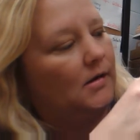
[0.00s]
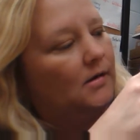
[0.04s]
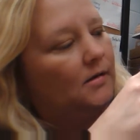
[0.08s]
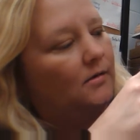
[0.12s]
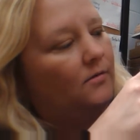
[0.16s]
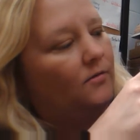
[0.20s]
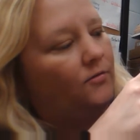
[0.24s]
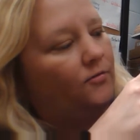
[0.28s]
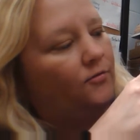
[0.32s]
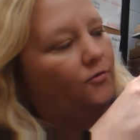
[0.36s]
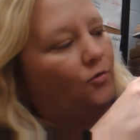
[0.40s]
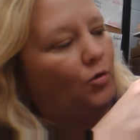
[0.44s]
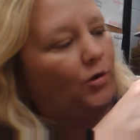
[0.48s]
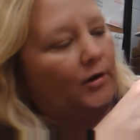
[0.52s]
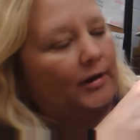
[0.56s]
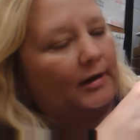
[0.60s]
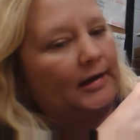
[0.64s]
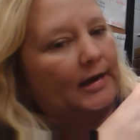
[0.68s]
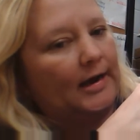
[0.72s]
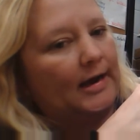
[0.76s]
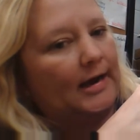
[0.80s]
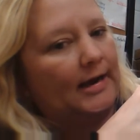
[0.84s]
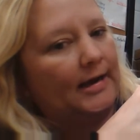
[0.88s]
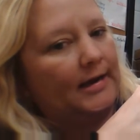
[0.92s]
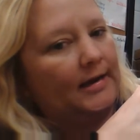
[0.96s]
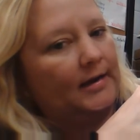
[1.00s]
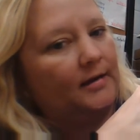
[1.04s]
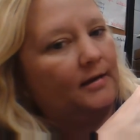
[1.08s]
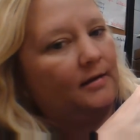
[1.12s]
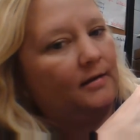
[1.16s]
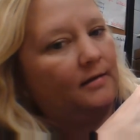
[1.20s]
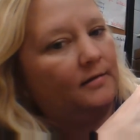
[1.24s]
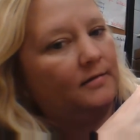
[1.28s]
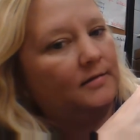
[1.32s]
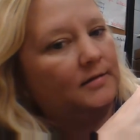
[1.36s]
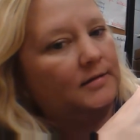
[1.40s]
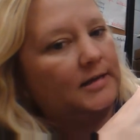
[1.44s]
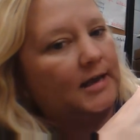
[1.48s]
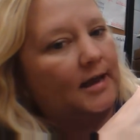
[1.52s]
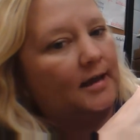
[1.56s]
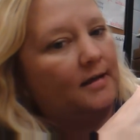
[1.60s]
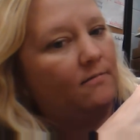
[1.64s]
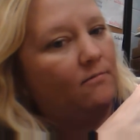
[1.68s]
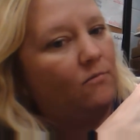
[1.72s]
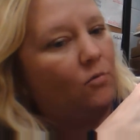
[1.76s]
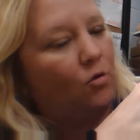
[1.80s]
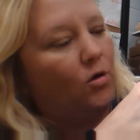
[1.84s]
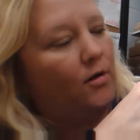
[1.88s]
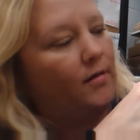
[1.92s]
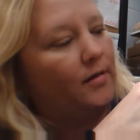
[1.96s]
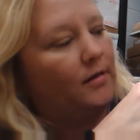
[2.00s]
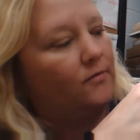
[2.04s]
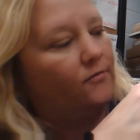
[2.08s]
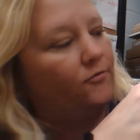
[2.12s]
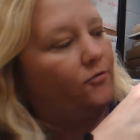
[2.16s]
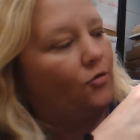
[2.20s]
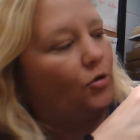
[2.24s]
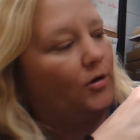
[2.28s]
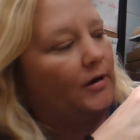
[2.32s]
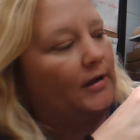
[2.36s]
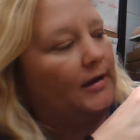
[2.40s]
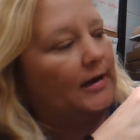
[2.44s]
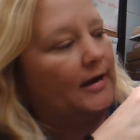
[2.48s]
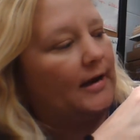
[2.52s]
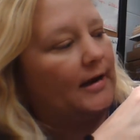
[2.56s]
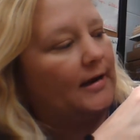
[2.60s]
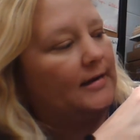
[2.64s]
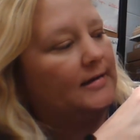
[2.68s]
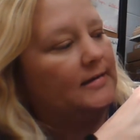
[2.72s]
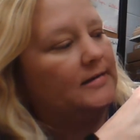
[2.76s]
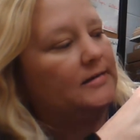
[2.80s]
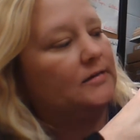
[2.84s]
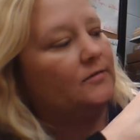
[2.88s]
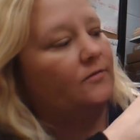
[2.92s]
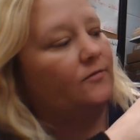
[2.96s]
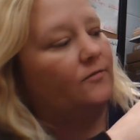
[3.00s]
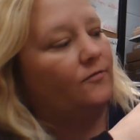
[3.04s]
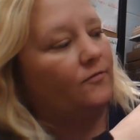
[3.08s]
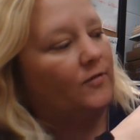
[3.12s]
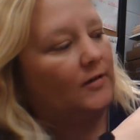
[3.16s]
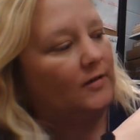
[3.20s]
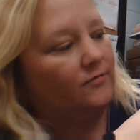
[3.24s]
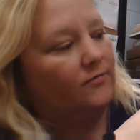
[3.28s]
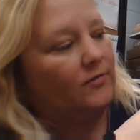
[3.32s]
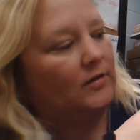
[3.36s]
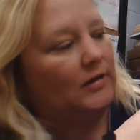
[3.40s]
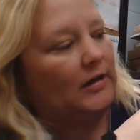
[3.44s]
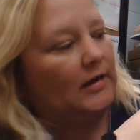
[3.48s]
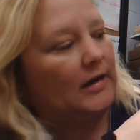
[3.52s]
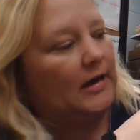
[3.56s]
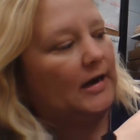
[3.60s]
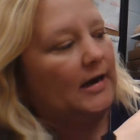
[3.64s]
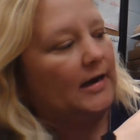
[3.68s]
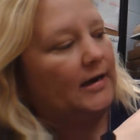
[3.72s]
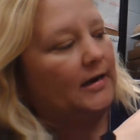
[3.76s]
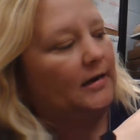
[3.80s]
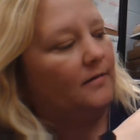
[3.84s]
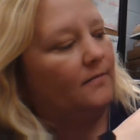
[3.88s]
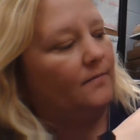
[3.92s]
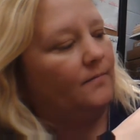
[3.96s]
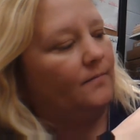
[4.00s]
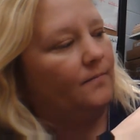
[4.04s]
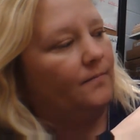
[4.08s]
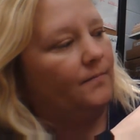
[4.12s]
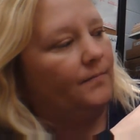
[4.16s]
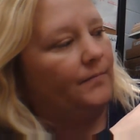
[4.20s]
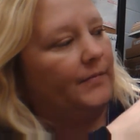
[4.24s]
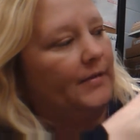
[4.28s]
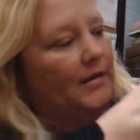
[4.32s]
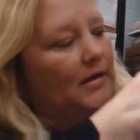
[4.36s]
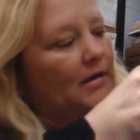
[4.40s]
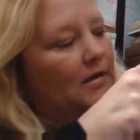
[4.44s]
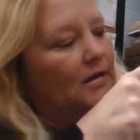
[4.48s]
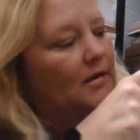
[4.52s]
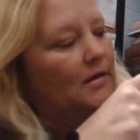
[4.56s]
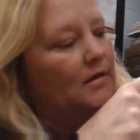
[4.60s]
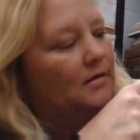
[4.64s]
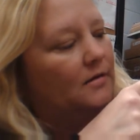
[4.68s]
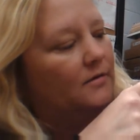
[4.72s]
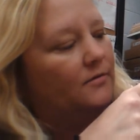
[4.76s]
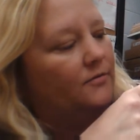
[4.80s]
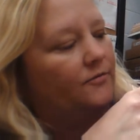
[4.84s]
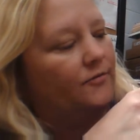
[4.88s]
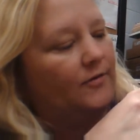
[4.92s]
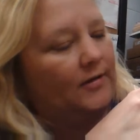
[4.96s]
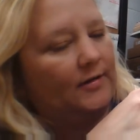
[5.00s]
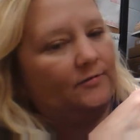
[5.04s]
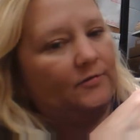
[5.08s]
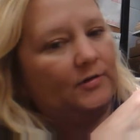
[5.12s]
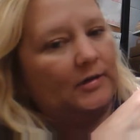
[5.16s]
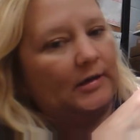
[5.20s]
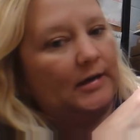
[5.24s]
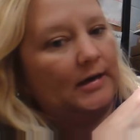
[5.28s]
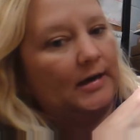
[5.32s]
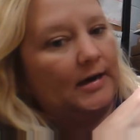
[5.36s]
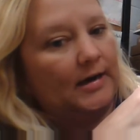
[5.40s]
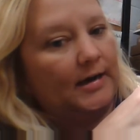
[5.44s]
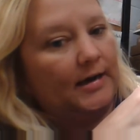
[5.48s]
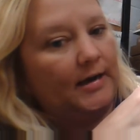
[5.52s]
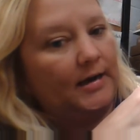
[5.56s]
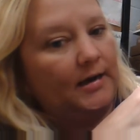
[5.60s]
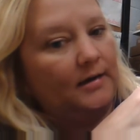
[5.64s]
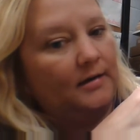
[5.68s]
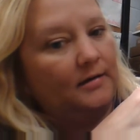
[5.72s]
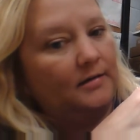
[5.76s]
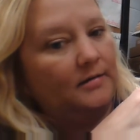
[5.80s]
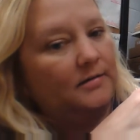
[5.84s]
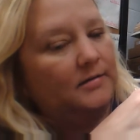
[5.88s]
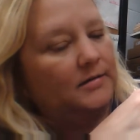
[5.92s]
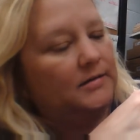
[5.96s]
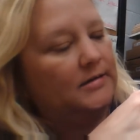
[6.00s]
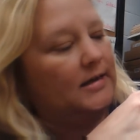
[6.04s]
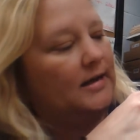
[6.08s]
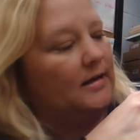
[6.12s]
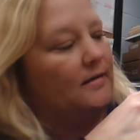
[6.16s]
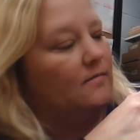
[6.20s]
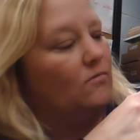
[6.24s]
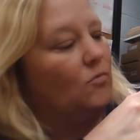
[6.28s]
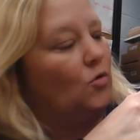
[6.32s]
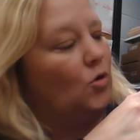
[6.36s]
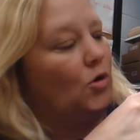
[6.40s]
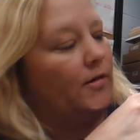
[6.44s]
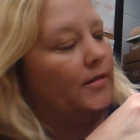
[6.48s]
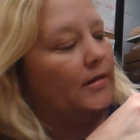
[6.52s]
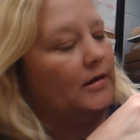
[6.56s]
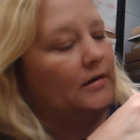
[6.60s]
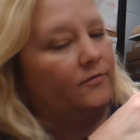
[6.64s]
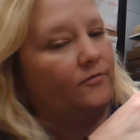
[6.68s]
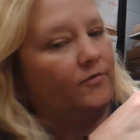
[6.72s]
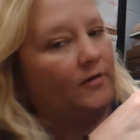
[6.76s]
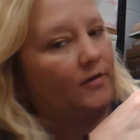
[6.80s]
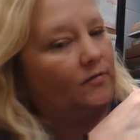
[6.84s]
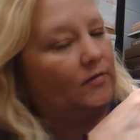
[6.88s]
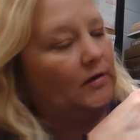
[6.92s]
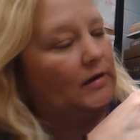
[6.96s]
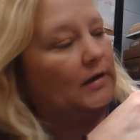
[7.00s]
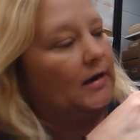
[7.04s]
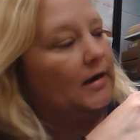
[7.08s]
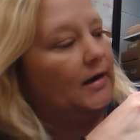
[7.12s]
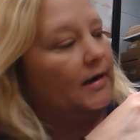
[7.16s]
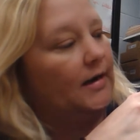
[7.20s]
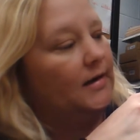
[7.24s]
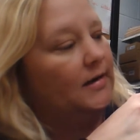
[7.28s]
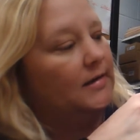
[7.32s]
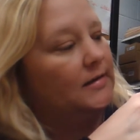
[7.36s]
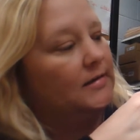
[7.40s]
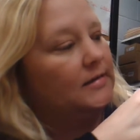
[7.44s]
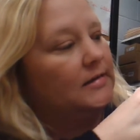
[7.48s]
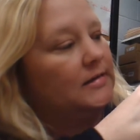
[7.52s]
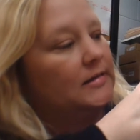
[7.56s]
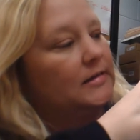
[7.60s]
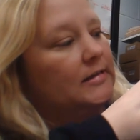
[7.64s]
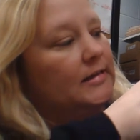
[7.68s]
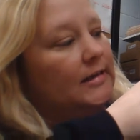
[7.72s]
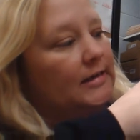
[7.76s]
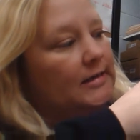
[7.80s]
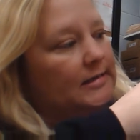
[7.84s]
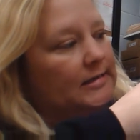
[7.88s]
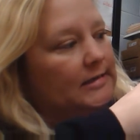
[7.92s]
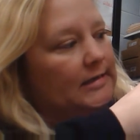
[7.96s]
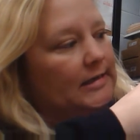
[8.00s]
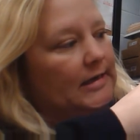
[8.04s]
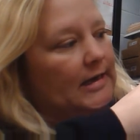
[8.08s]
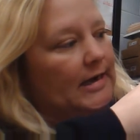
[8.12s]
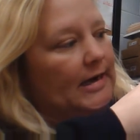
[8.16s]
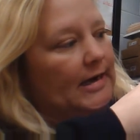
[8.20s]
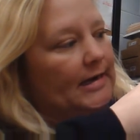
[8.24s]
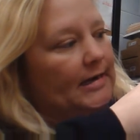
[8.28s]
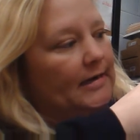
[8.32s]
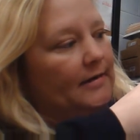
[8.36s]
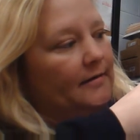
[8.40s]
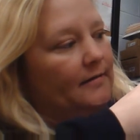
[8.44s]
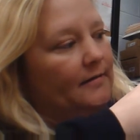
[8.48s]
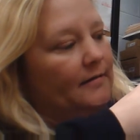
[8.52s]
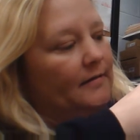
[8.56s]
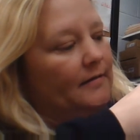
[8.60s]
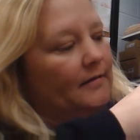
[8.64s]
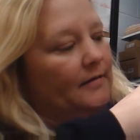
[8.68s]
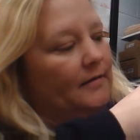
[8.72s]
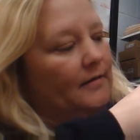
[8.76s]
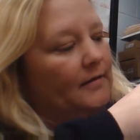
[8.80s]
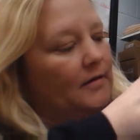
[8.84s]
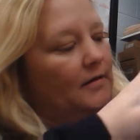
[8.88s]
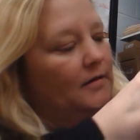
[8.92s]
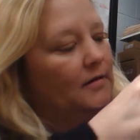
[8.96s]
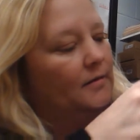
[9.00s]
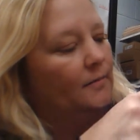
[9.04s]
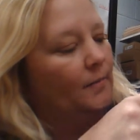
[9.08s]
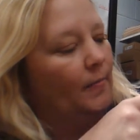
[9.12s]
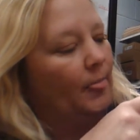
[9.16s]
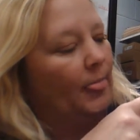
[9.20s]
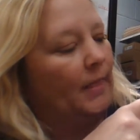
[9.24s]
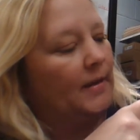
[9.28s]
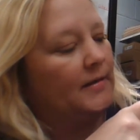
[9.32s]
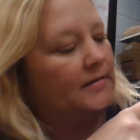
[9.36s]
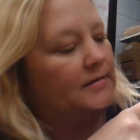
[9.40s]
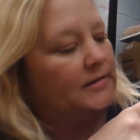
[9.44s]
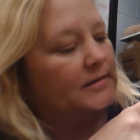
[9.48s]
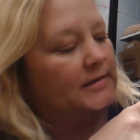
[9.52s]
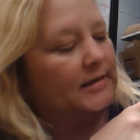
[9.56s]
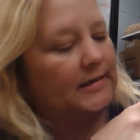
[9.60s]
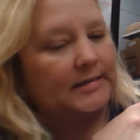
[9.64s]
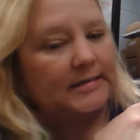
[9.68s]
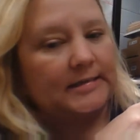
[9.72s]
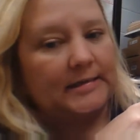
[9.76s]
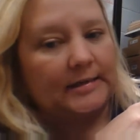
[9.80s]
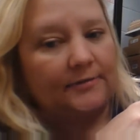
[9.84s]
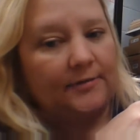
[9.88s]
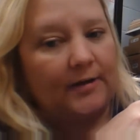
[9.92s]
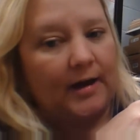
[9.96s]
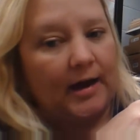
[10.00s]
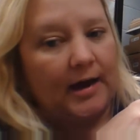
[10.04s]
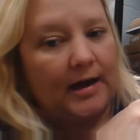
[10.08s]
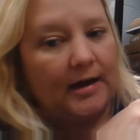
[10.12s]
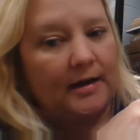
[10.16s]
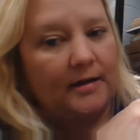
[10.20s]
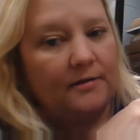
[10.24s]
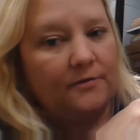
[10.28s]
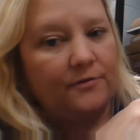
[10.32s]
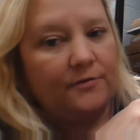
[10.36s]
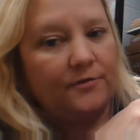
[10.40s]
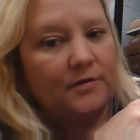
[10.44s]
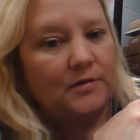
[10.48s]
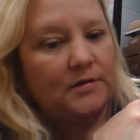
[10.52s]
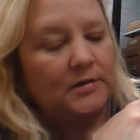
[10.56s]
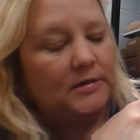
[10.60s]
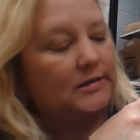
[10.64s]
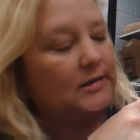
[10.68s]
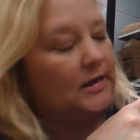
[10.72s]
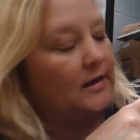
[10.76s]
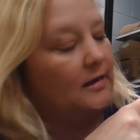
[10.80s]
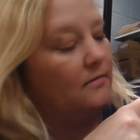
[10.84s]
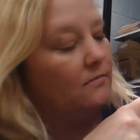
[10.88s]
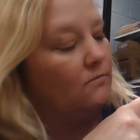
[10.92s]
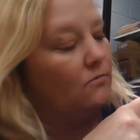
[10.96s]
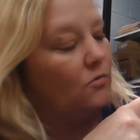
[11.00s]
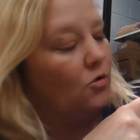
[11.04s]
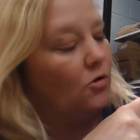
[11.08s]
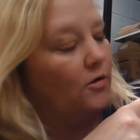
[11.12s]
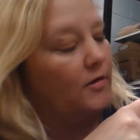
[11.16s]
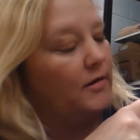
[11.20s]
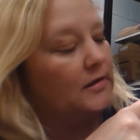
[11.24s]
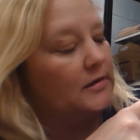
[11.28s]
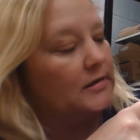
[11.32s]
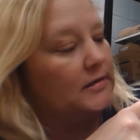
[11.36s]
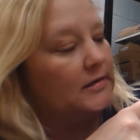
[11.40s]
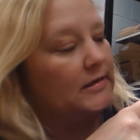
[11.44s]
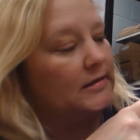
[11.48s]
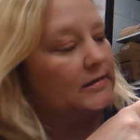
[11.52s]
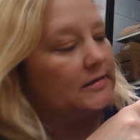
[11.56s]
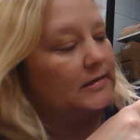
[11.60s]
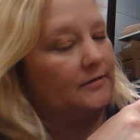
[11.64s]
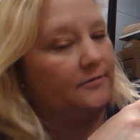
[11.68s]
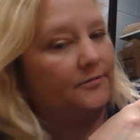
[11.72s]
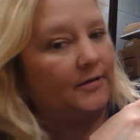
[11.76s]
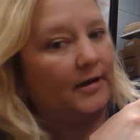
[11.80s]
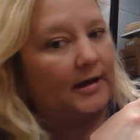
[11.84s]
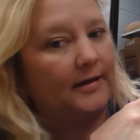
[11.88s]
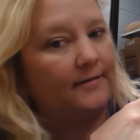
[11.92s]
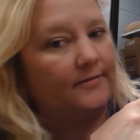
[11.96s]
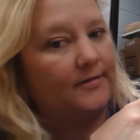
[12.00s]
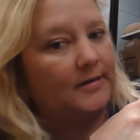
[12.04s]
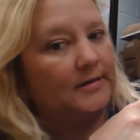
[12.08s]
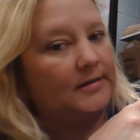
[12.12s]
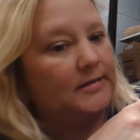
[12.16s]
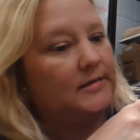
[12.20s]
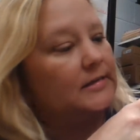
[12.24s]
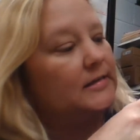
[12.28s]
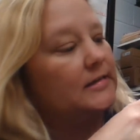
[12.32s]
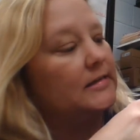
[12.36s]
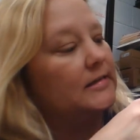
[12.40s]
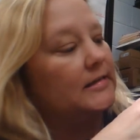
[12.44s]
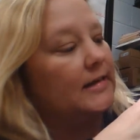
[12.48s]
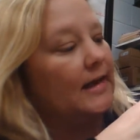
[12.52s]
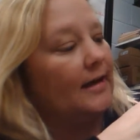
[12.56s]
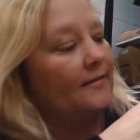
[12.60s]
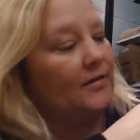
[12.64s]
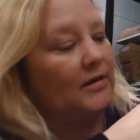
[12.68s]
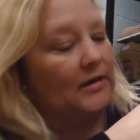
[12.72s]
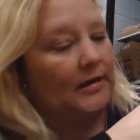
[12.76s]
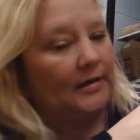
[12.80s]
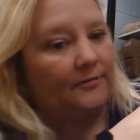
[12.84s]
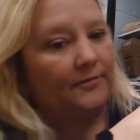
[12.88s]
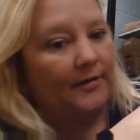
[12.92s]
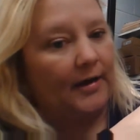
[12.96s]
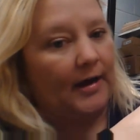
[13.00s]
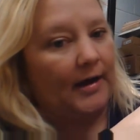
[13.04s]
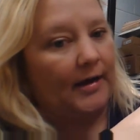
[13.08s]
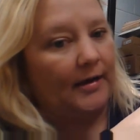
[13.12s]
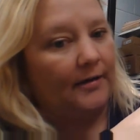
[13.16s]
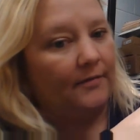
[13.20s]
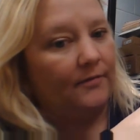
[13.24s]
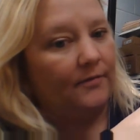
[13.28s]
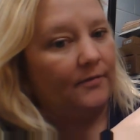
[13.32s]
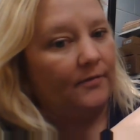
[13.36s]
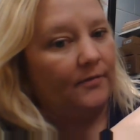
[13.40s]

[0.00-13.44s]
49, 10 more than 49 is 59. 59, 10 more than 59 is 69. 65, 10 more than 65 is 75.